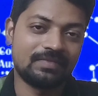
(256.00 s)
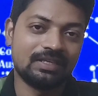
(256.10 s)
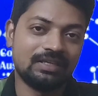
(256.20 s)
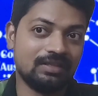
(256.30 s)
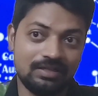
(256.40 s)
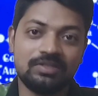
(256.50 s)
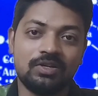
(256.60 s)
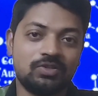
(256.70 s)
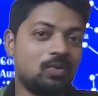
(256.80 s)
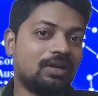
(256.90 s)
That is
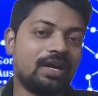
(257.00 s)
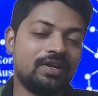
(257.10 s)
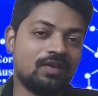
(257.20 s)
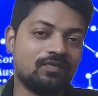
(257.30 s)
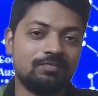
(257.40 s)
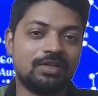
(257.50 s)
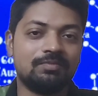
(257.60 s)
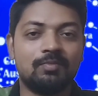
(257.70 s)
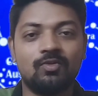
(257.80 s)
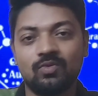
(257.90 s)
also one kind of symptom
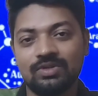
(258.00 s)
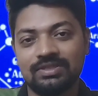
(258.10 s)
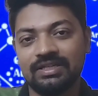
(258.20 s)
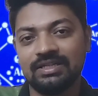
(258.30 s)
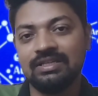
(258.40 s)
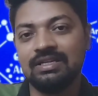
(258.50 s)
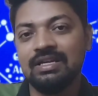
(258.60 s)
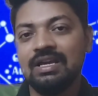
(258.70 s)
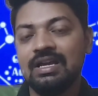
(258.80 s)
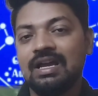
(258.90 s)
about OCD.
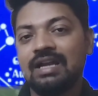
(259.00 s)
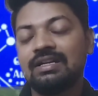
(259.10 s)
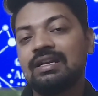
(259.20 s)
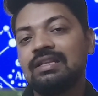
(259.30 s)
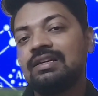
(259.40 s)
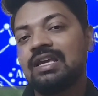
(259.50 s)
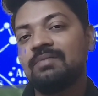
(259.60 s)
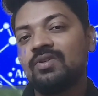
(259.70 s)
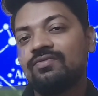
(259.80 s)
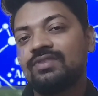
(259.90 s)
And another
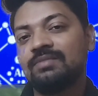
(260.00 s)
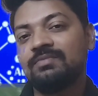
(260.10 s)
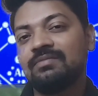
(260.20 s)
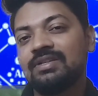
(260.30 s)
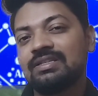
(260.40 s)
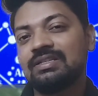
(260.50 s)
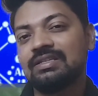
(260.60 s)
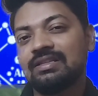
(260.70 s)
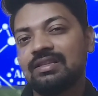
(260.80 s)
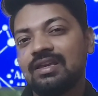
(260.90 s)
type of symptom is
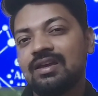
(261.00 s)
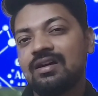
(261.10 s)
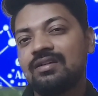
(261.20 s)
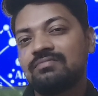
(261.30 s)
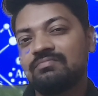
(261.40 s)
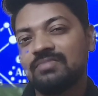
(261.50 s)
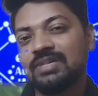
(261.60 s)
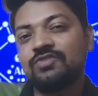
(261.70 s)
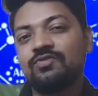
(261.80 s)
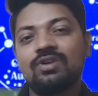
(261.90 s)
they are
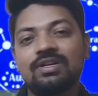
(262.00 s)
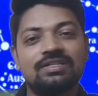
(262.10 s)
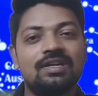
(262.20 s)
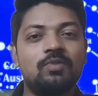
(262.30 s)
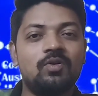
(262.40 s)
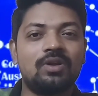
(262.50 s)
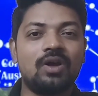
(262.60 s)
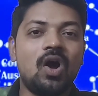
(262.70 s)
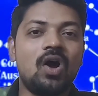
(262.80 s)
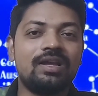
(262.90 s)
much focused about
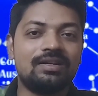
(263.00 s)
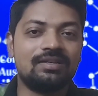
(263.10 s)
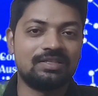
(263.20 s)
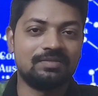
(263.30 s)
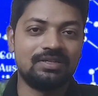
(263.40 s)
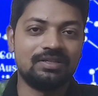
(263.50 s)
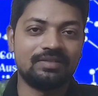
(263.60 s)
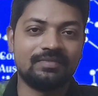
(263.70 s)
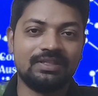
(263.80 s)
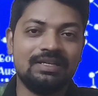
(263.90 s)
order and symmetry.
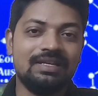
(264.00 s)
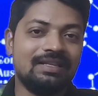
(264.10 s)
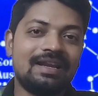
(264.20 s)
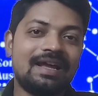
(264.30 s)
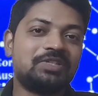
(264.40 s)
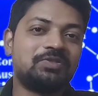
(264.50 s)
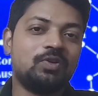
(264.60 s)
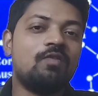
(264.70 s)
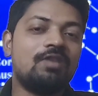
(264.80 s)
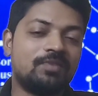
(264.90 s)
They are actually
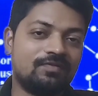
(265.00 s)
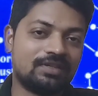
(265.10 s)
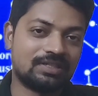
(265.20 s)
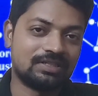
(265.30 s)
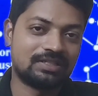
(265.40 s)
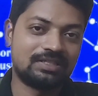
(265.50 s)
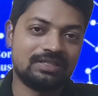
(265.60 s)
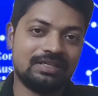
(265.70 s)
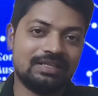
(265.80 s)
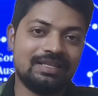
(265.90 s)
over-perfectionist.
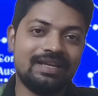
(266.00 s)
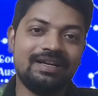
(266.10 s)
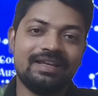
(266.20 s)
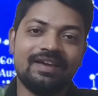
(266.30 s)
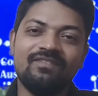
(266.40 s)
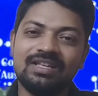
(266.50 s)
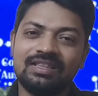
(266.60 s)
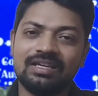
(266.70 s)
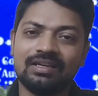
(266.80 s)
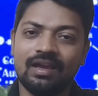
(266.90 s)
They need
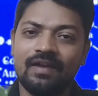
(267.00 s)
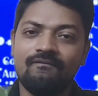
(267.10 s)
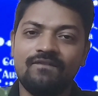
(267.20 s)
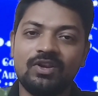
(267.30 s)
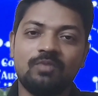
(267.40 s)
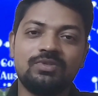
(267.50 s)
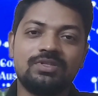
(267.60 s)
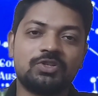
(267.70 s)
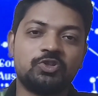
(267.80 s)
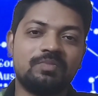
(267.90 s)
everything, every
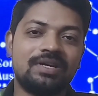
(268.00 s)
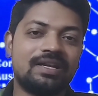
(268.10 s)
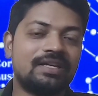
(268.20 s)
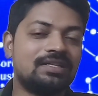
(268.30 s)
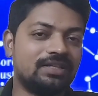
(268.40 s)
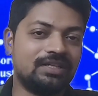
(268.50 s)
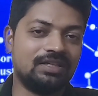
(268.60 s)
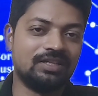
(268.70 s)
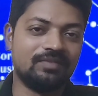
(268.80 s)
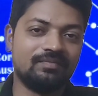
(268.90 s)
object should be arranged neatly.